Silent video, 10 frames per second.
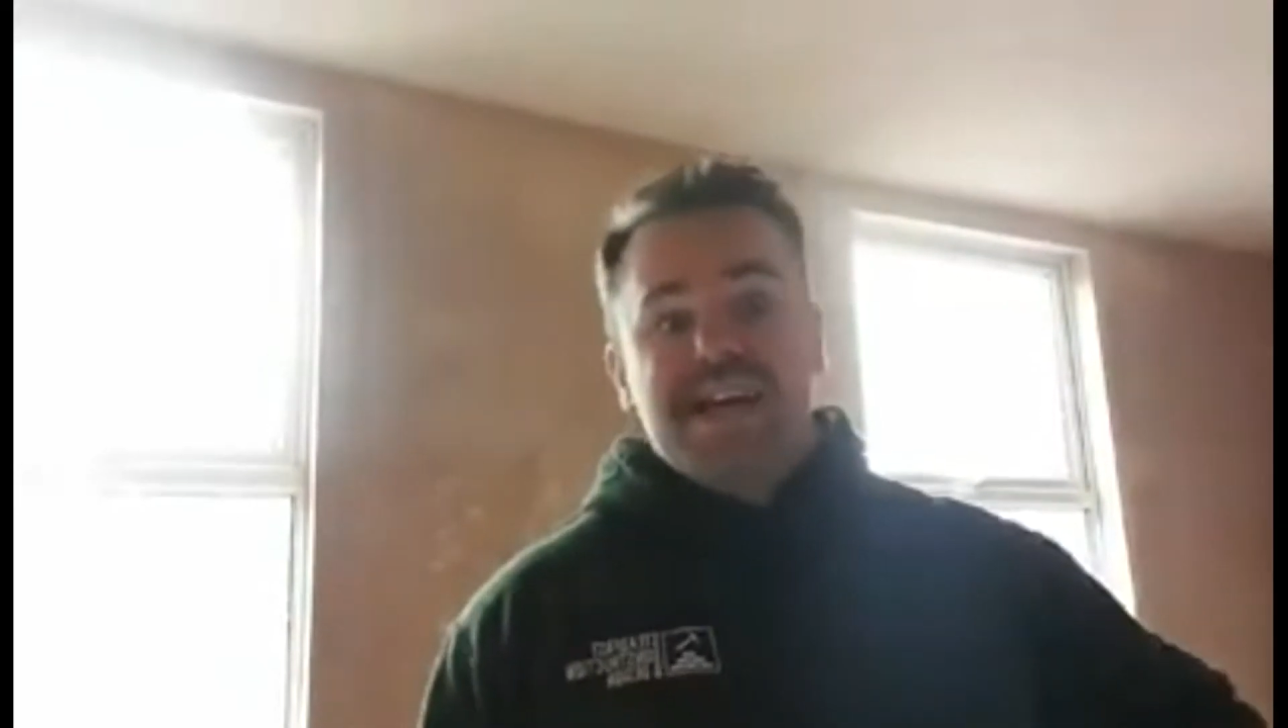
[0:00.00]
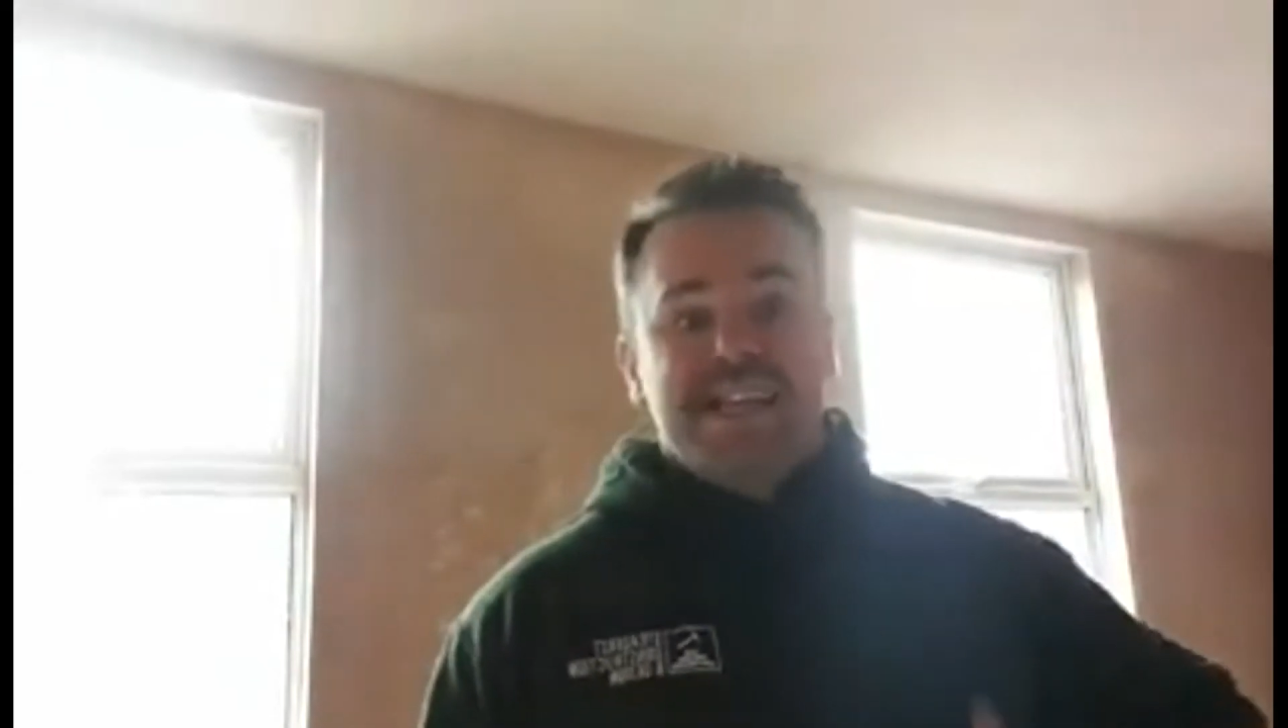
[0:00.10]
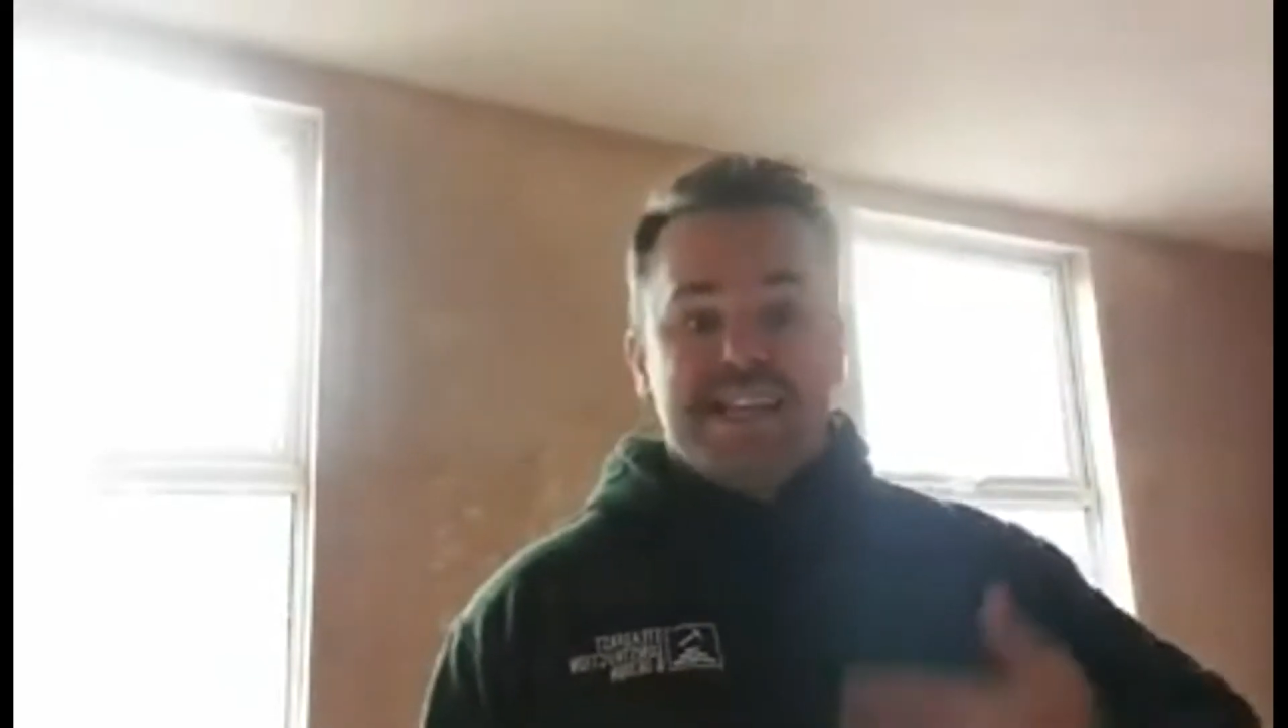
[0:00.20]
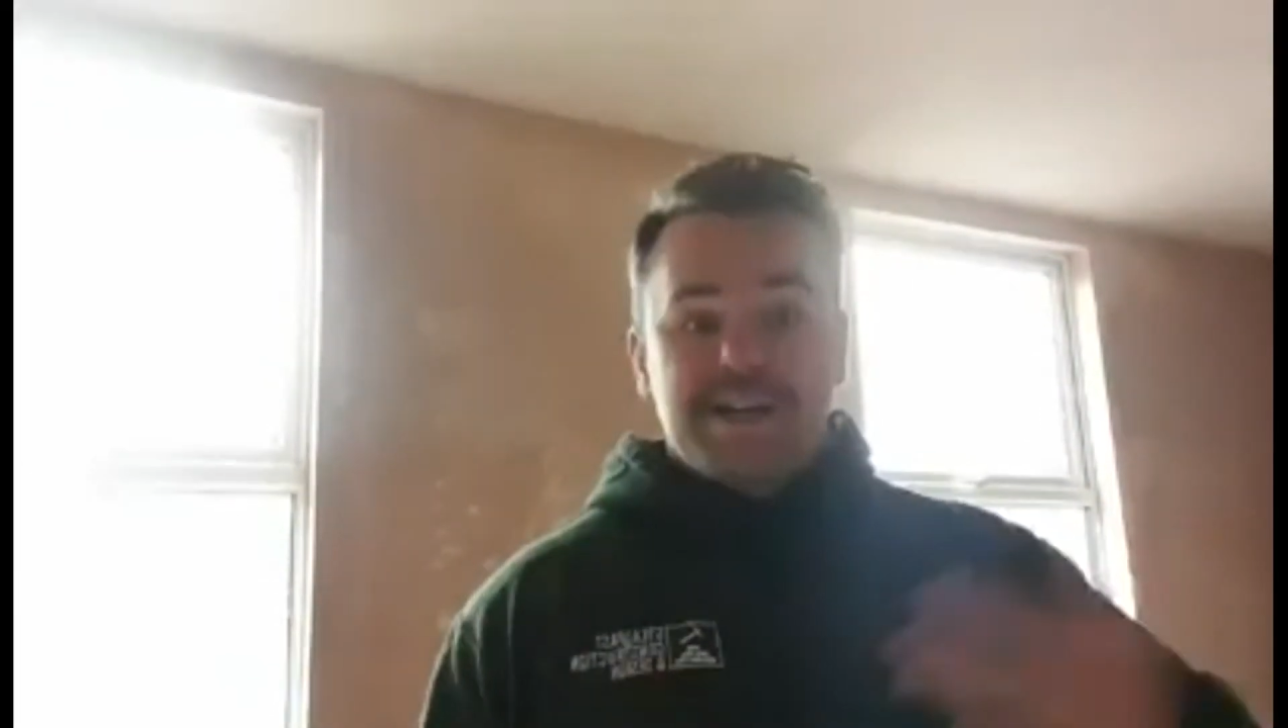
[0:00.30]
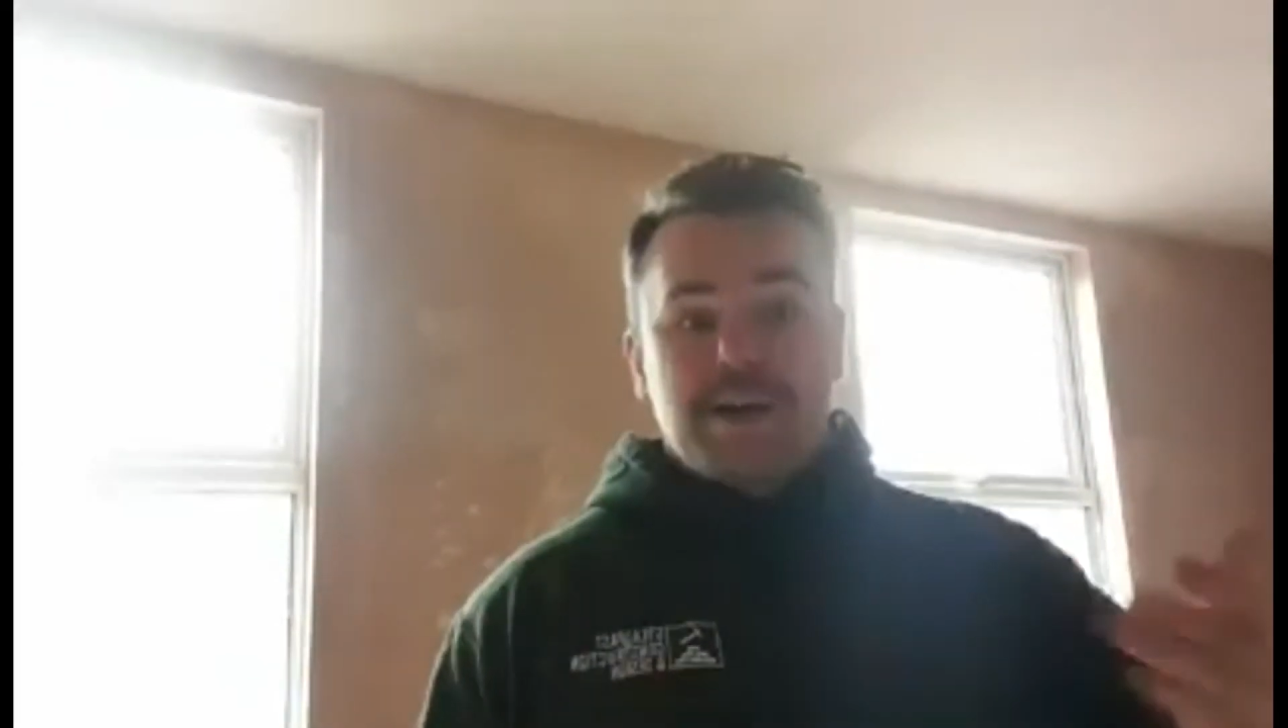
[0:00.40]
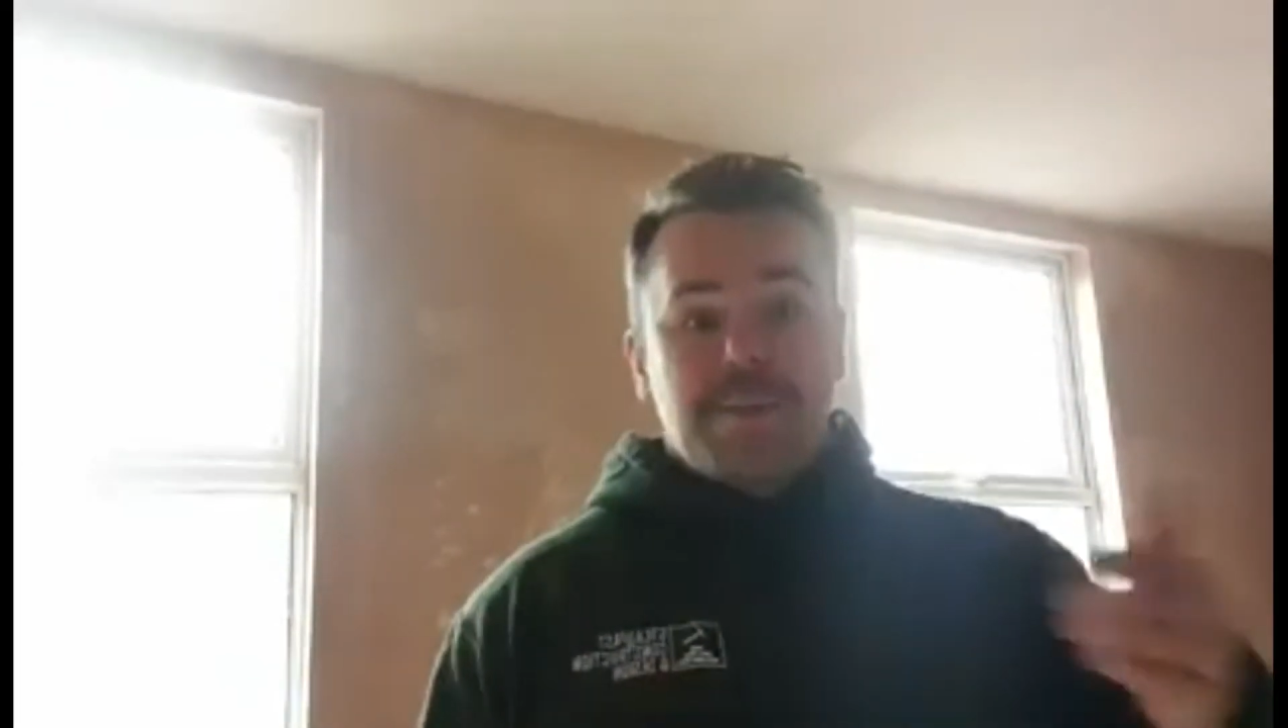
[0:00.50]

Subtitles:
and then go